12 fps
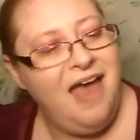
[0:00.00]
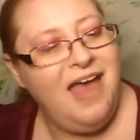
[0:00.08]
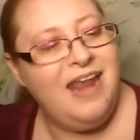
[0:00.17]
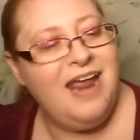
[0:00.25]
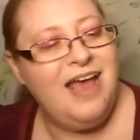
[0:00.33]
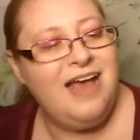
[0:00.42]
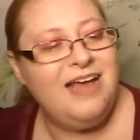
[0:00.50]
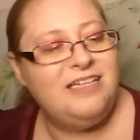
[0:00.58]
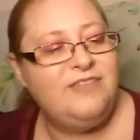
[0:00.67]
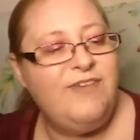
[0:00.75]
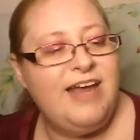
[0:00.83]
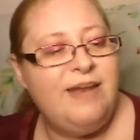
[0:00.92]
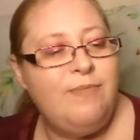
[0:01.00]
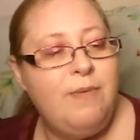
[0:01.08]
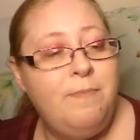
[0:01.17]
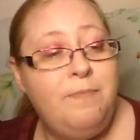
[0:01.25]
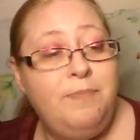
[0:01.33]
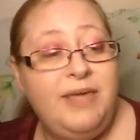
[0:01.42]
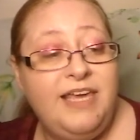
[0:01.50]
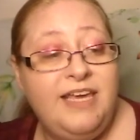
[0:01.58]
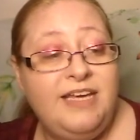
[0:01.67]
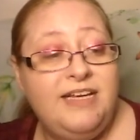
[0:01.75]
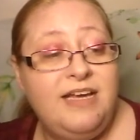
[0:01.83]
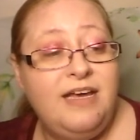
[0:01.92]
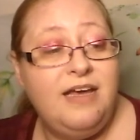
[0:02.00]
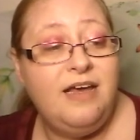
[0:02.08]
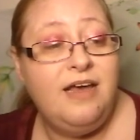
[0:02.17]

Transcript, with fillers: And it has vitamin B,